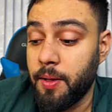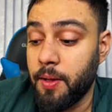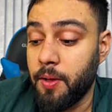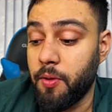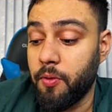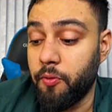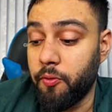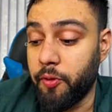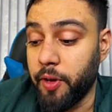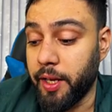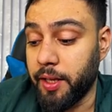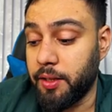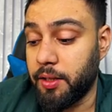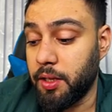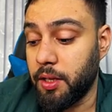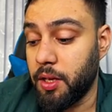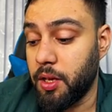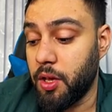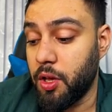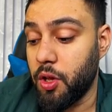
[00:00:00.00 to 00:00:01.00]
with
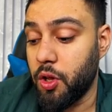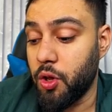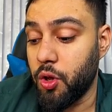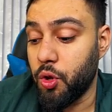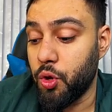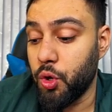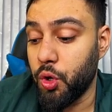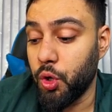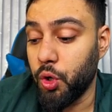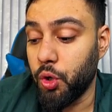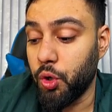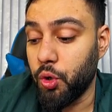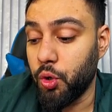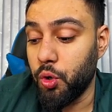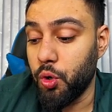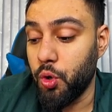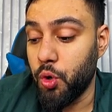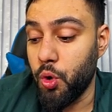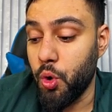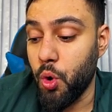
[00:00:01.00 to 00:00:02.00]

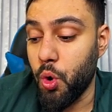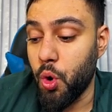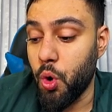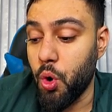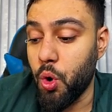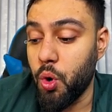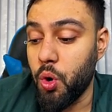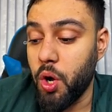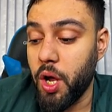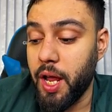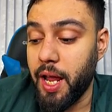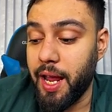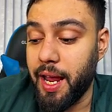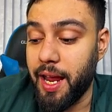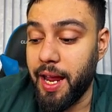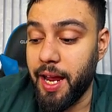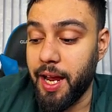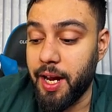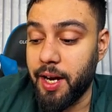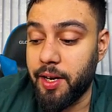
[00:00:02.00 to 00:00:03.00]
no
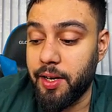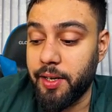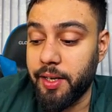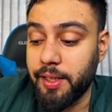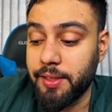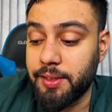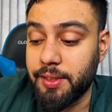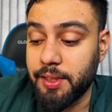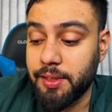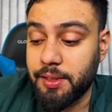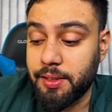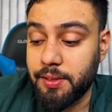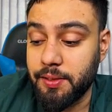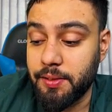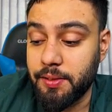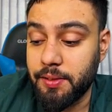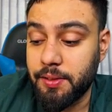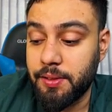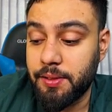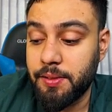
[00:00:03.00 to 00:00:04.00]
air
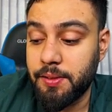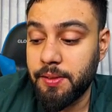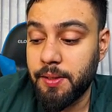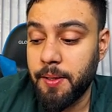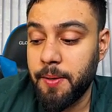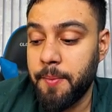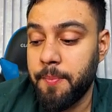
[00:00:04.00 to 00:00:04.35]
resistance,